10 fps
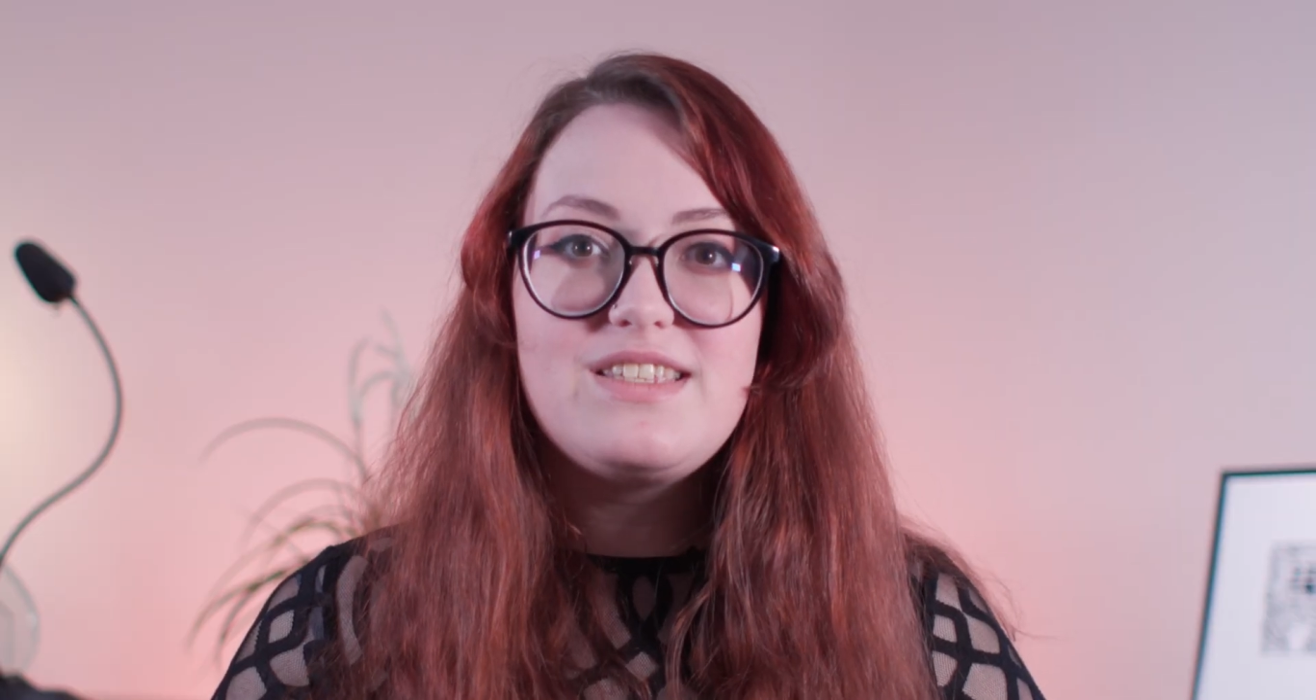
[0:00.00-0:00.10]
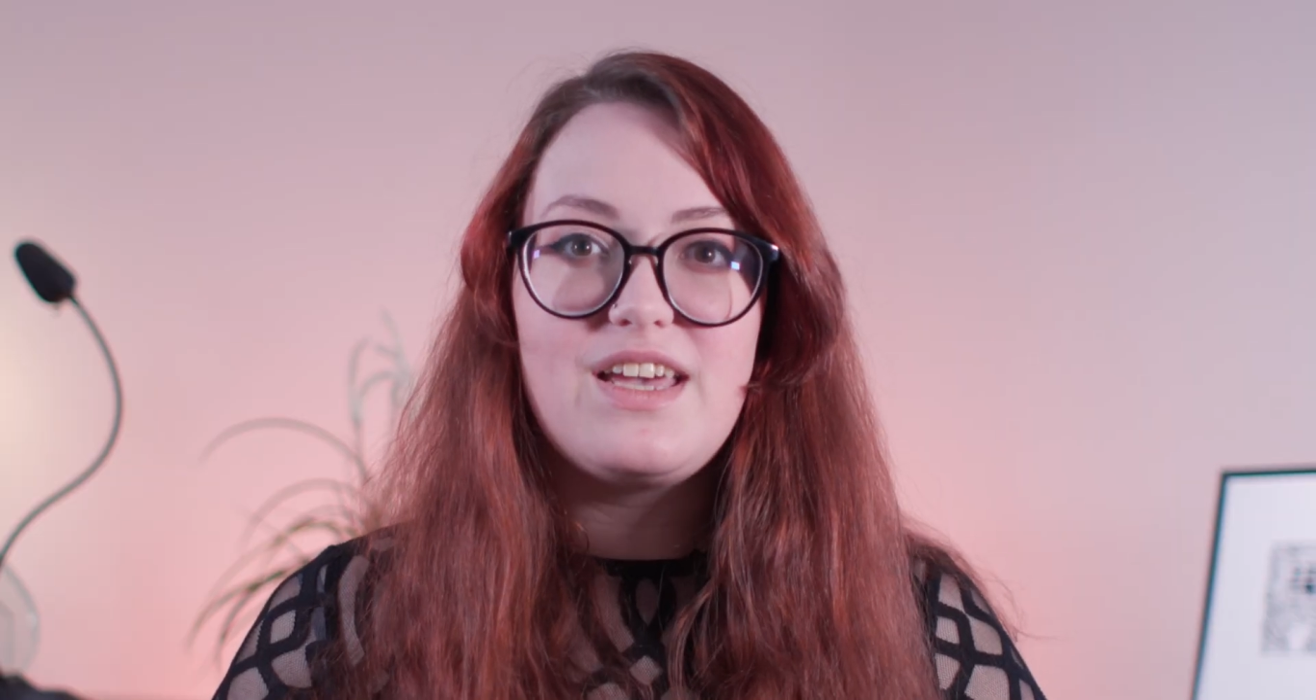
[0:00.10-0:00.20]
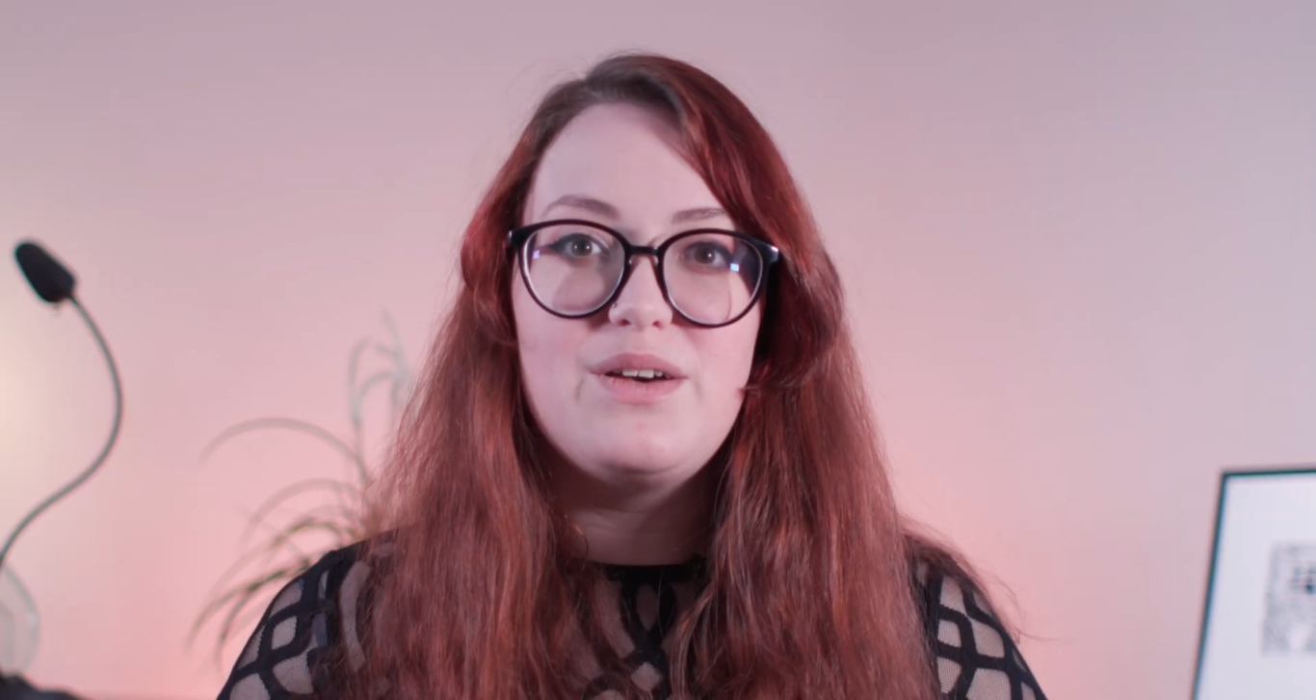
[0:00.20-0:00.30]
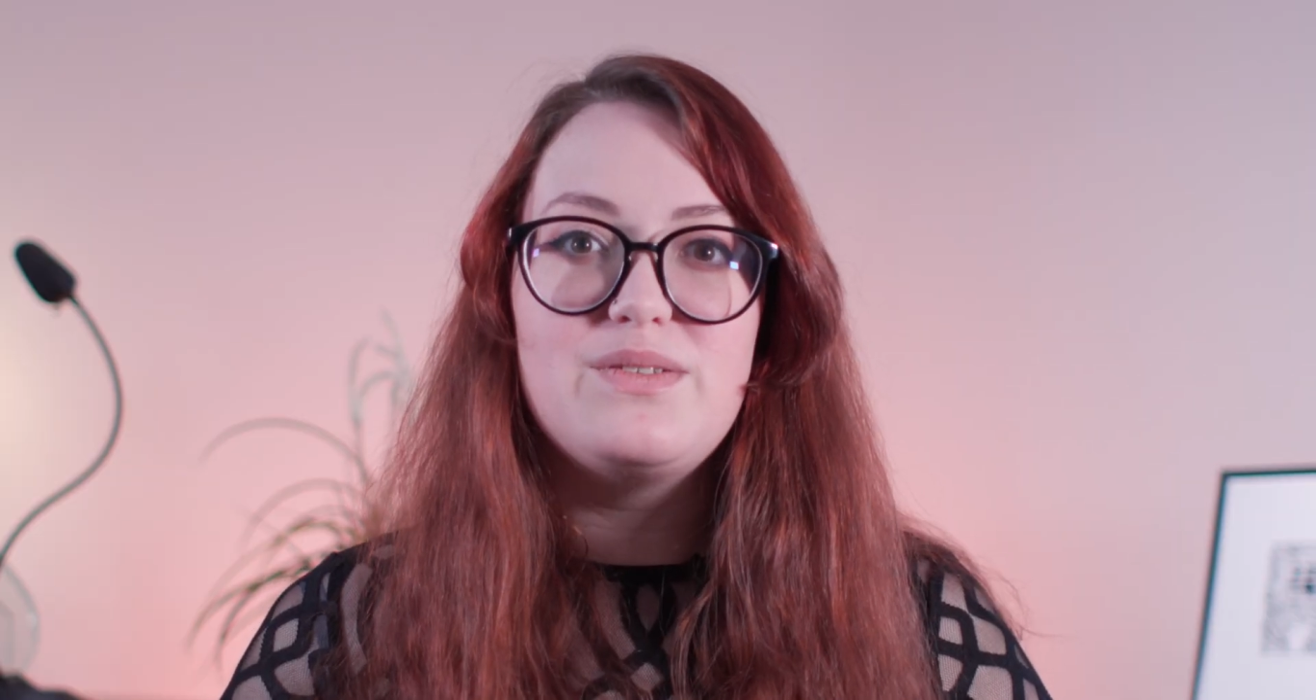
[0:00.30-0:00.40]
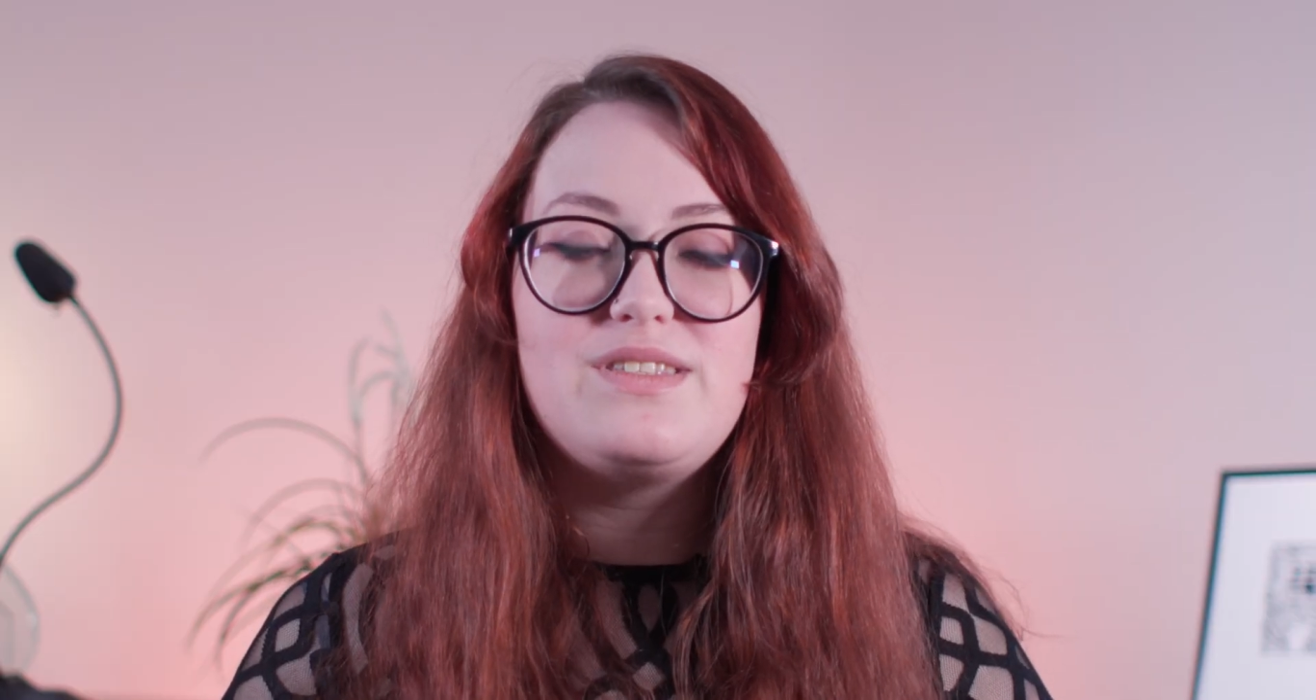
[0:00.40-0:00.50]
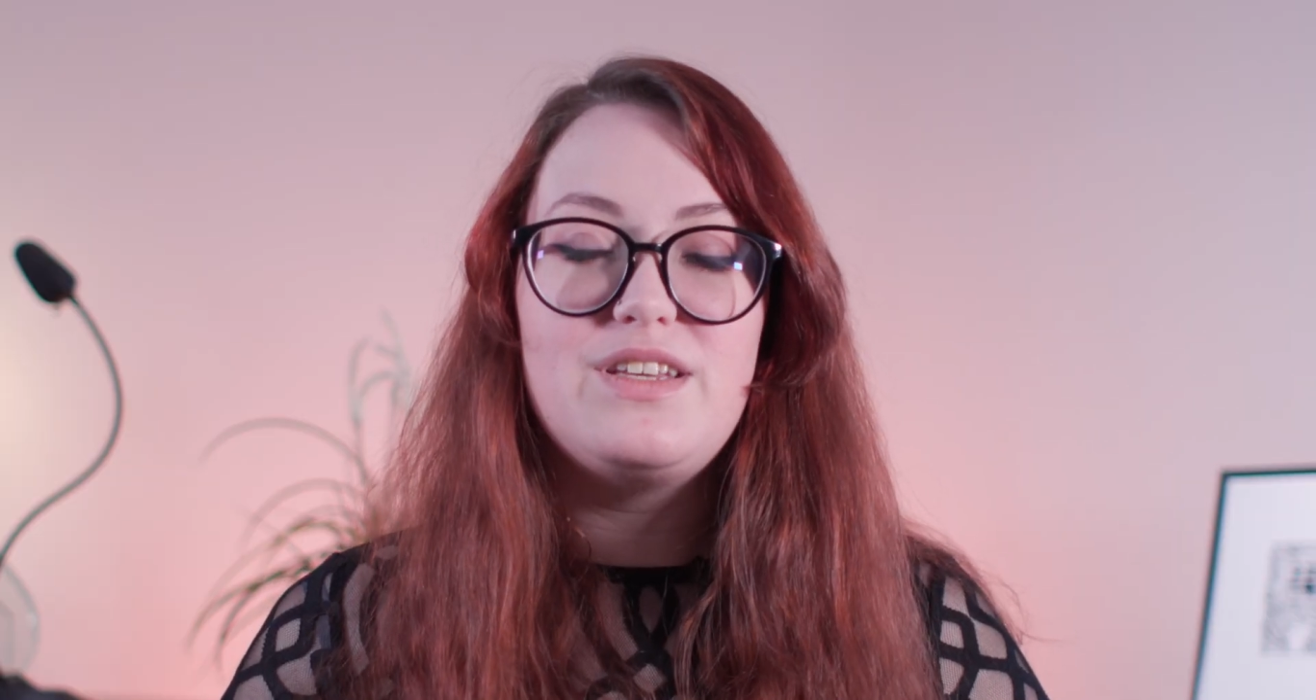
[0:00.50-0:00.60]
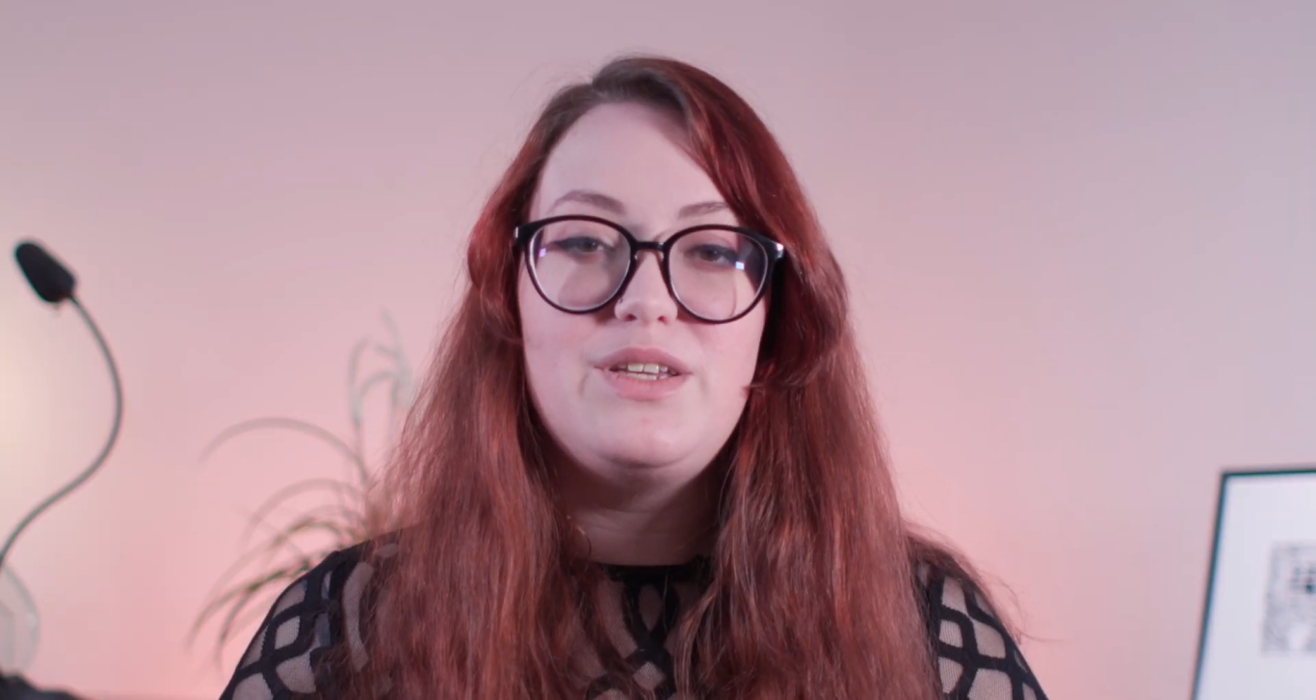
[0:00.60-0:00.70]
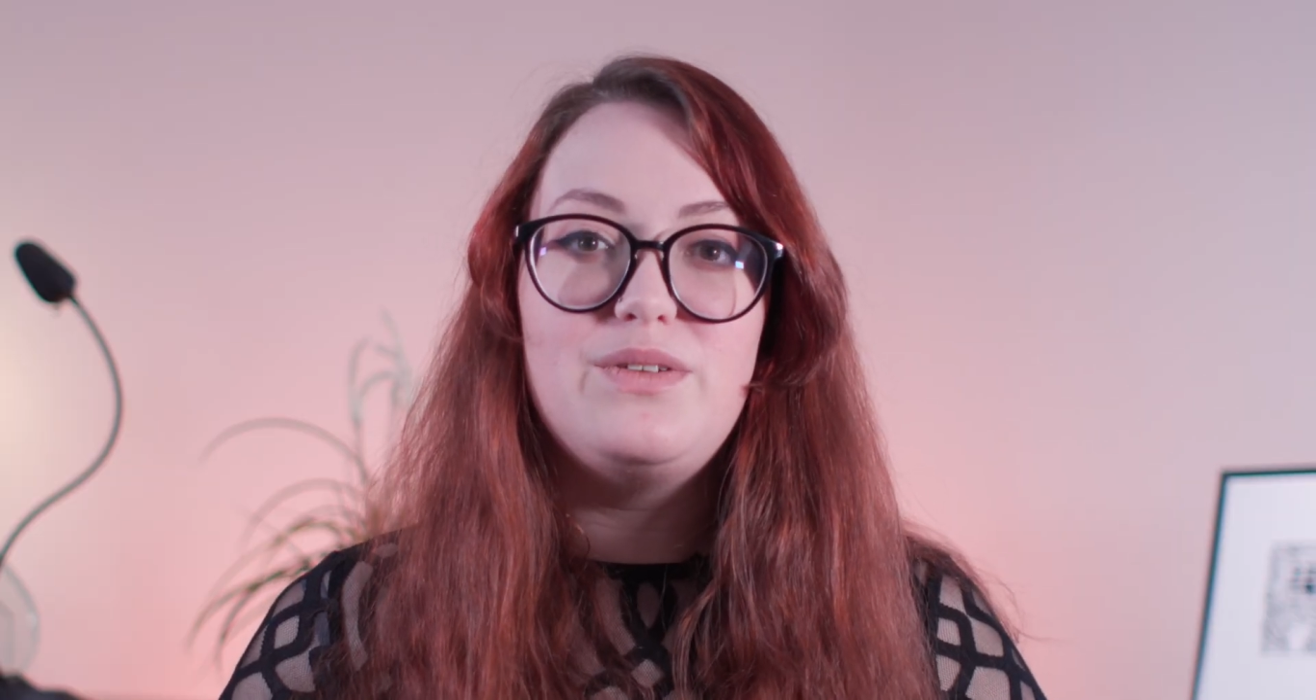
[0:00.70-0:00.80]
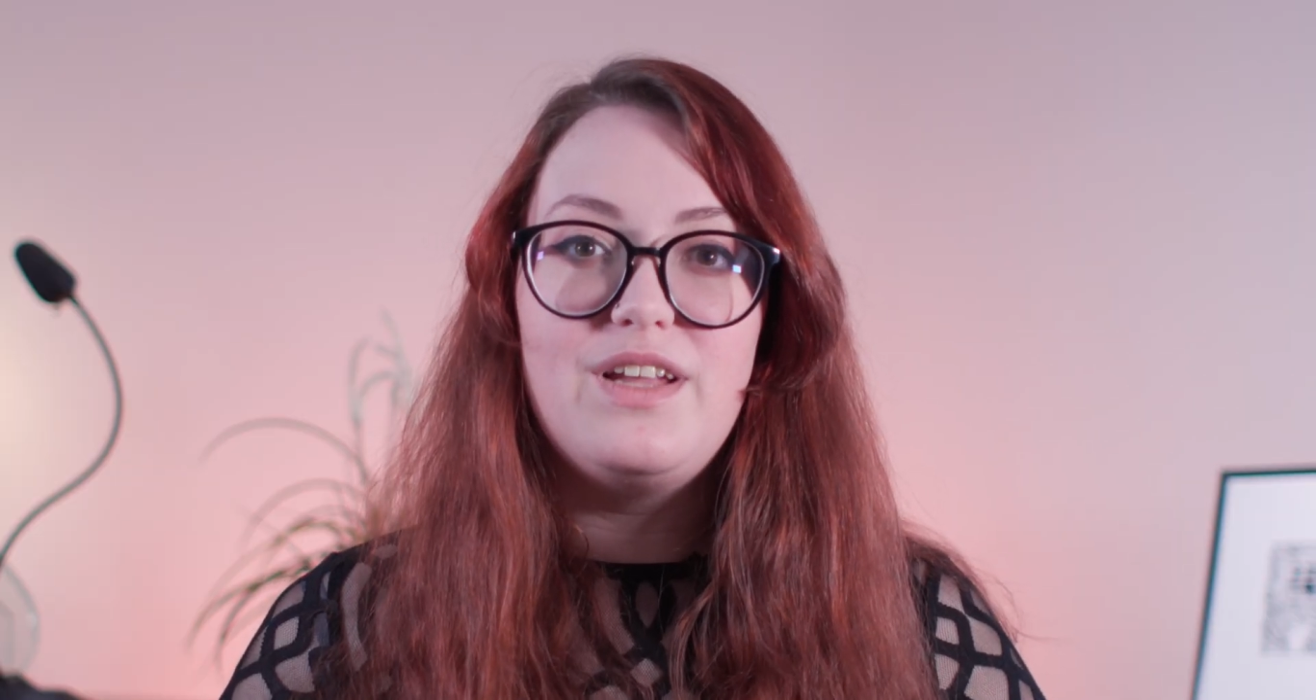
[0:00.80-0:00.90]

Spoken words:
skills that you